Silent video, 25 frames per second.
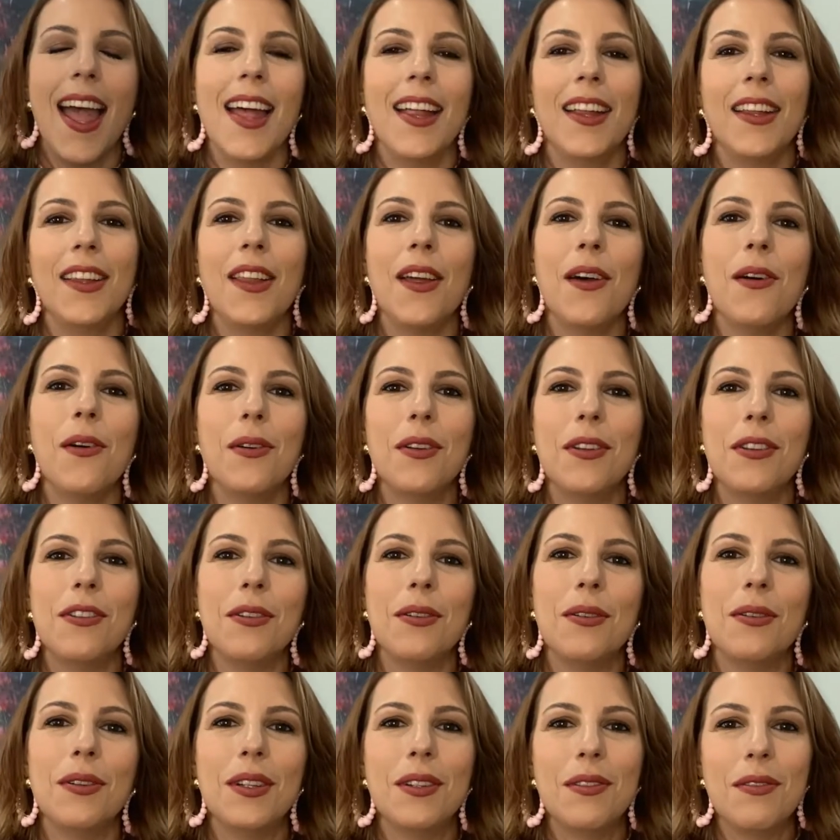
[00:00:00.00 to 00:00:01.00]
Hello,
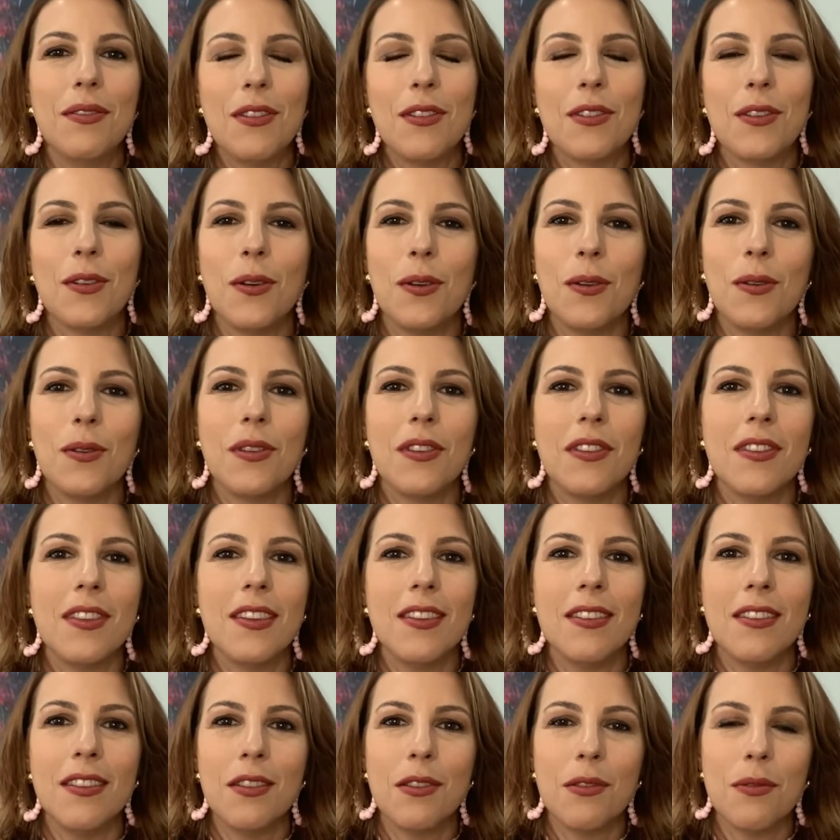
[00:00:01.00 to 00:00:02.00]
intuitive souls.
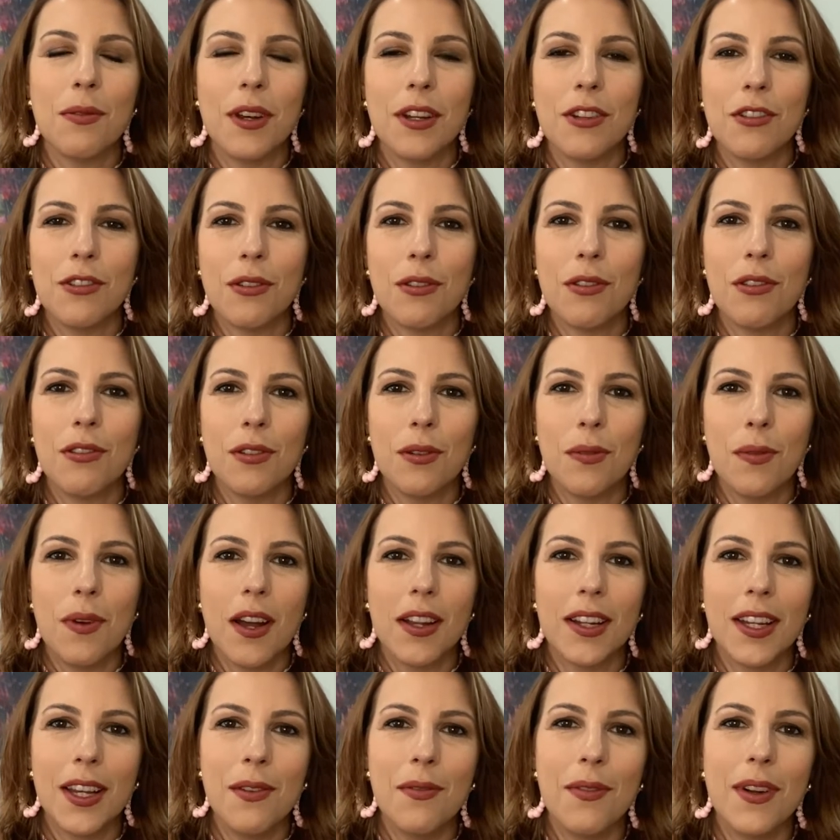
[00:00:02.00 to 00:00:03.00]
This is Rachel
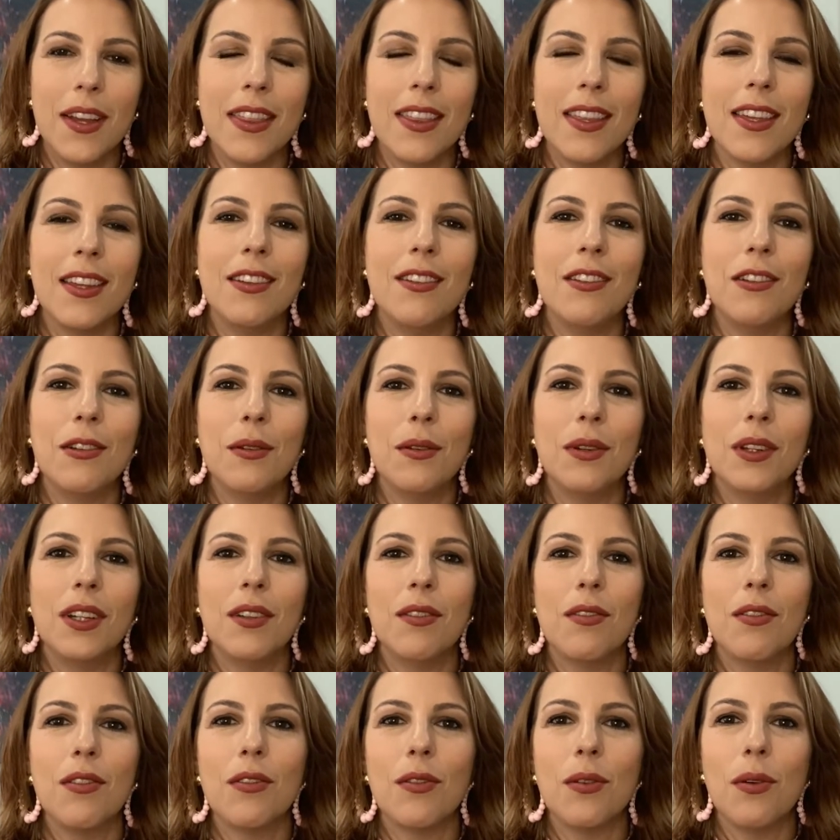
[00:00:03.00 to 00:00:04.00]
Sawani with
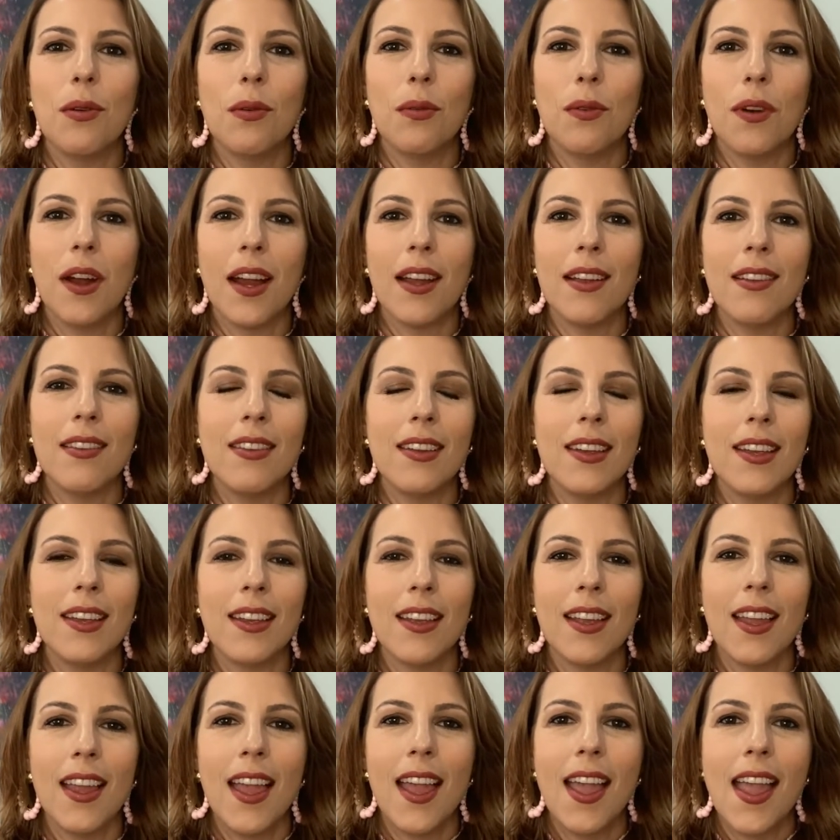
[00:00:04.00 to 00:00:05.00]
Intuitive Soul
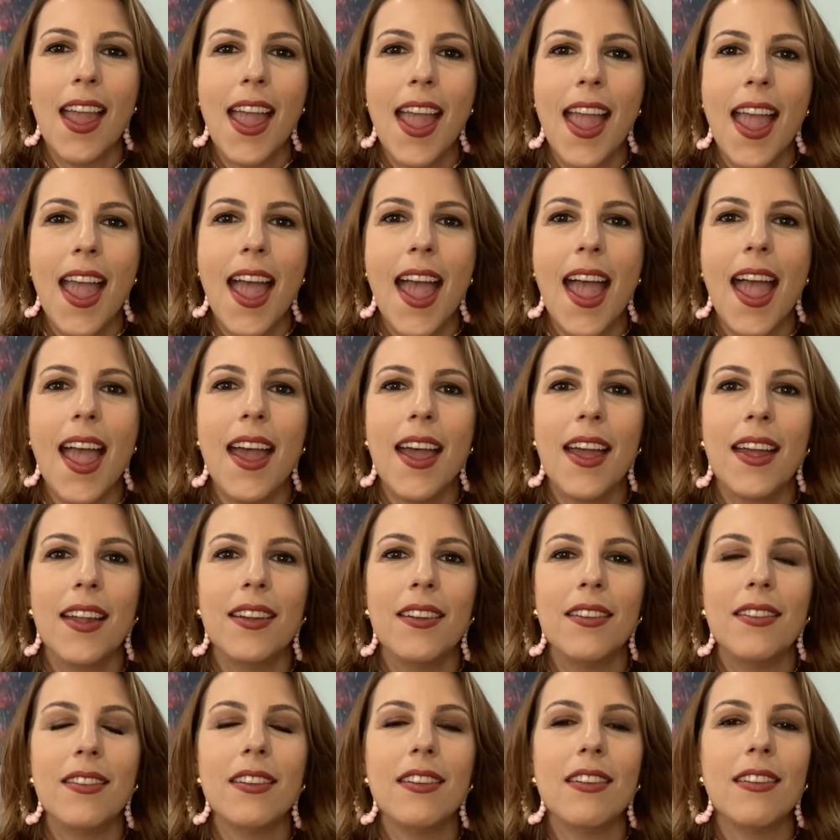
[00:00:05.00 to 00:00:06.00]
Rising.
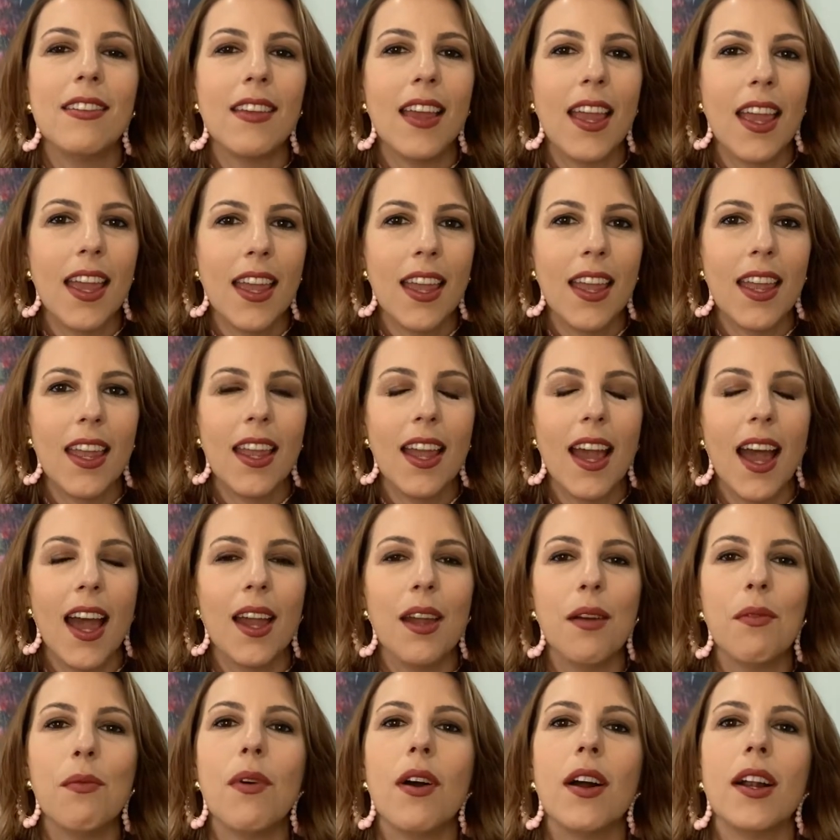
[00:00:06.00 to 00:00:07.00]
And today
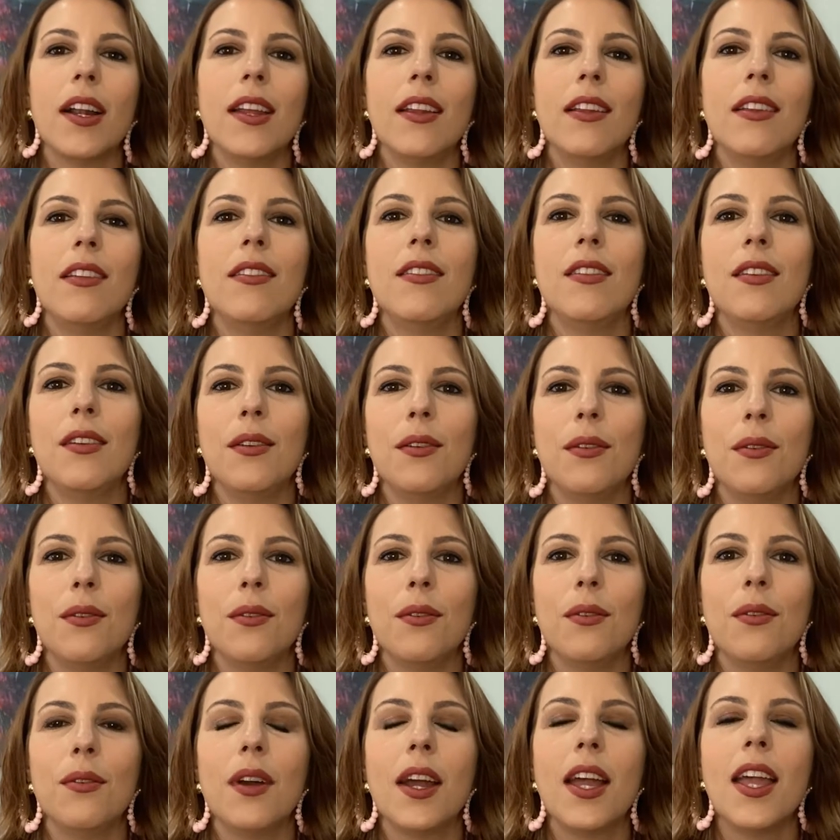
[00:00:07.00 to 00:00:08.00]
I wanted
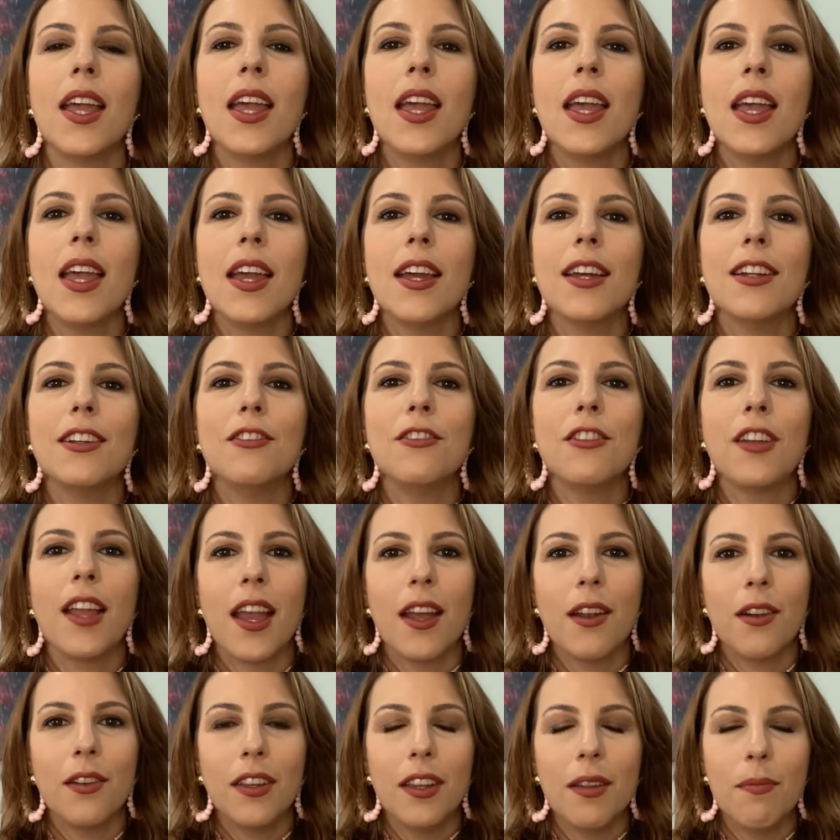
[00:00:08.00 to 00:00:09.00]
to
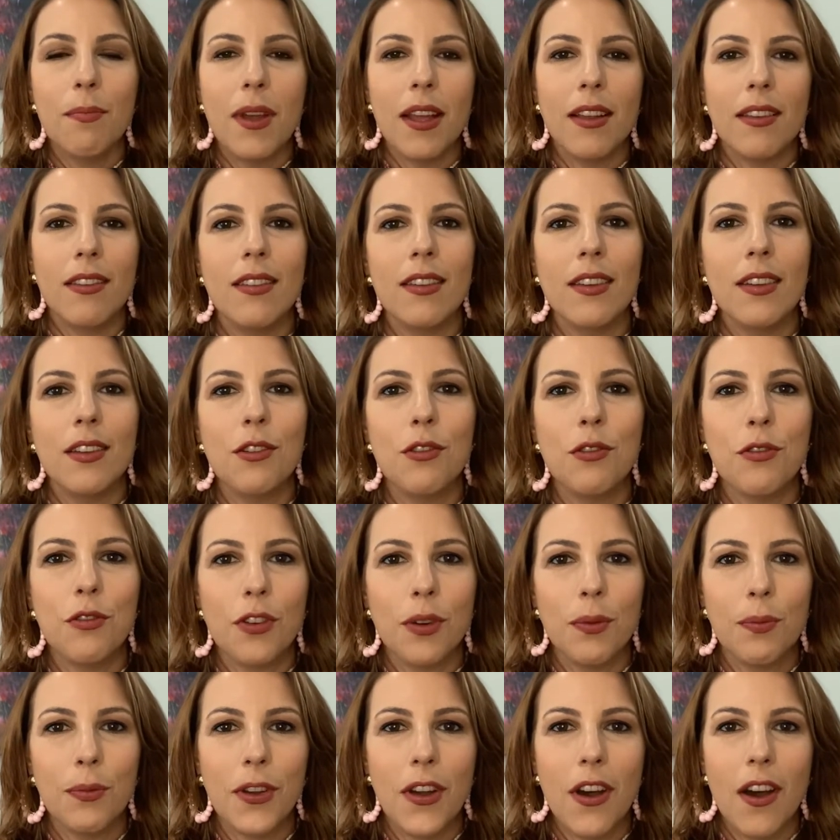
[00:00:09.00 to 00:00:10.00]
channel a message
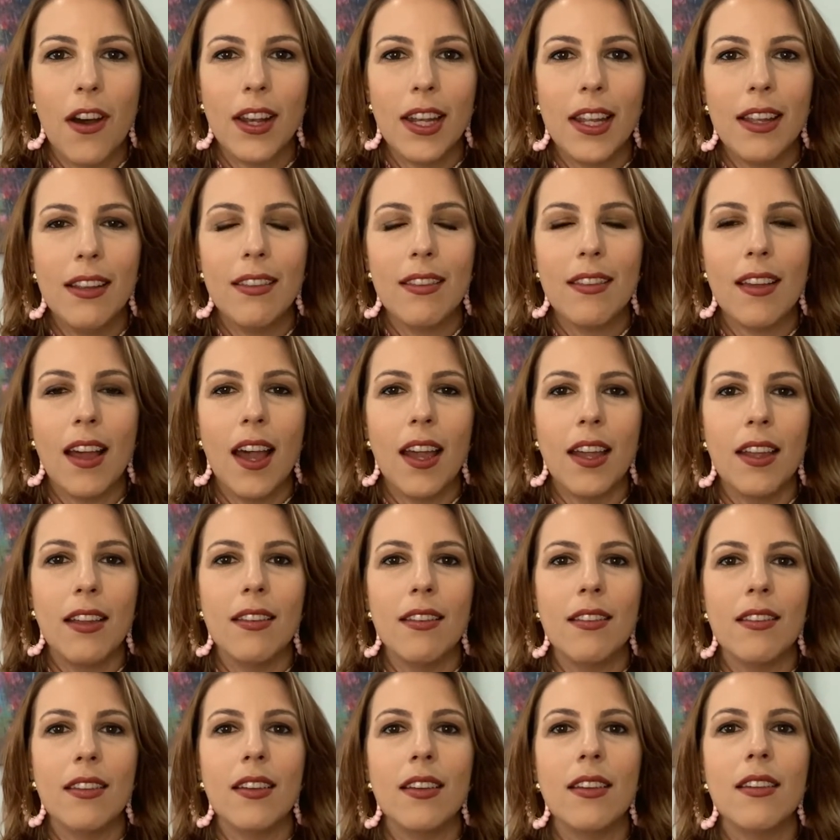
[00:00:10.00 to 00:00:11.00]
from Goddess
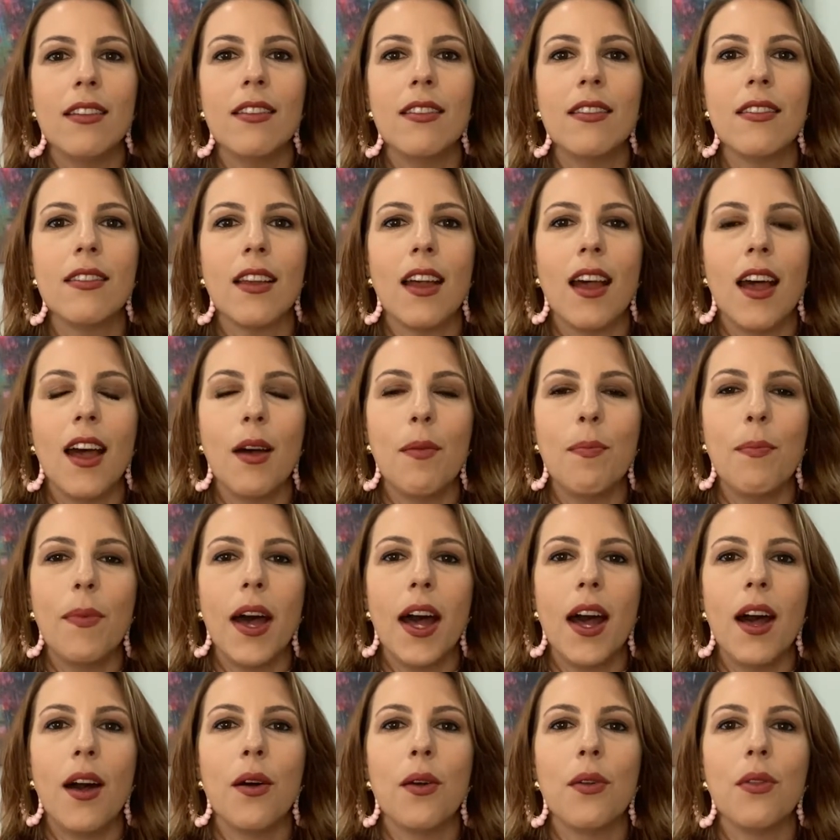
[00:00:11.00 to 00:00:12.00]
Isis
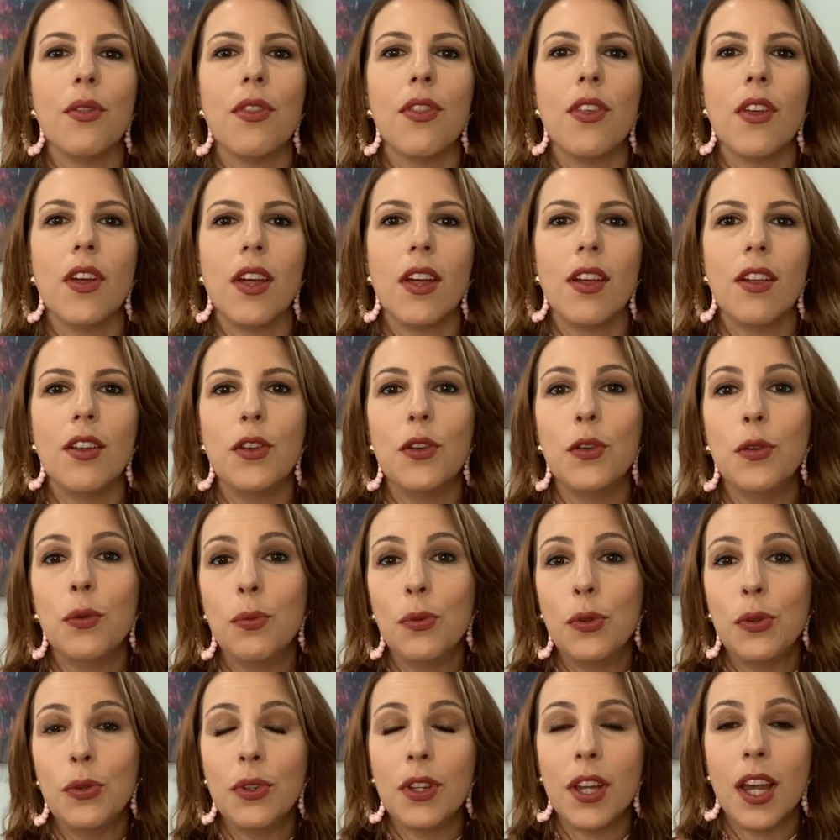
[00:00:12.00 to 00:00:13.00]
about the new
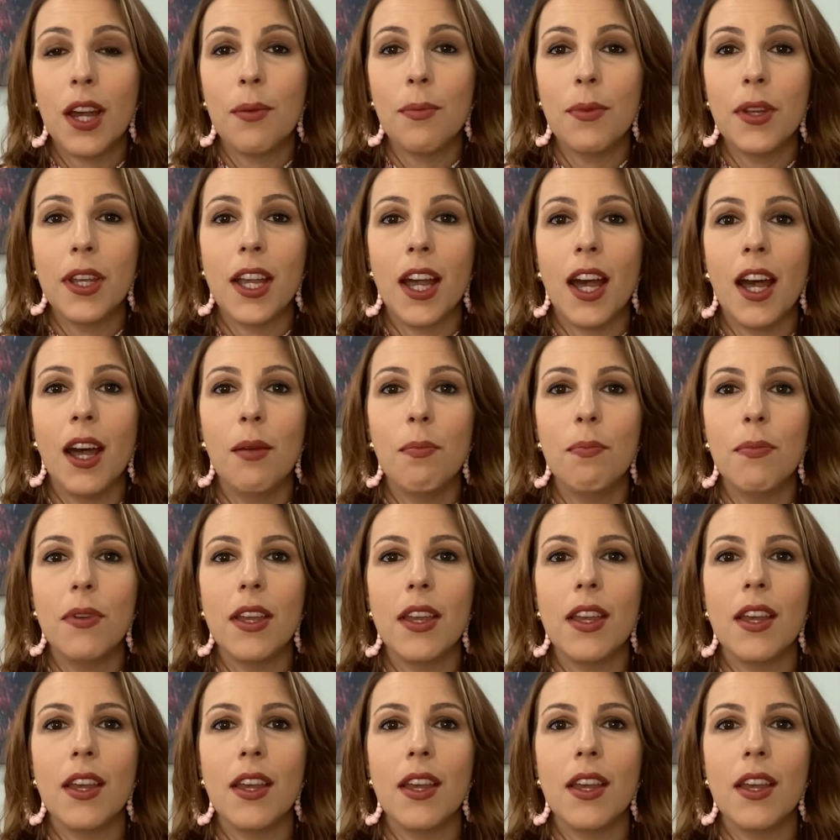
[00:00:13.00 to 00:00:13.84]
moon coming up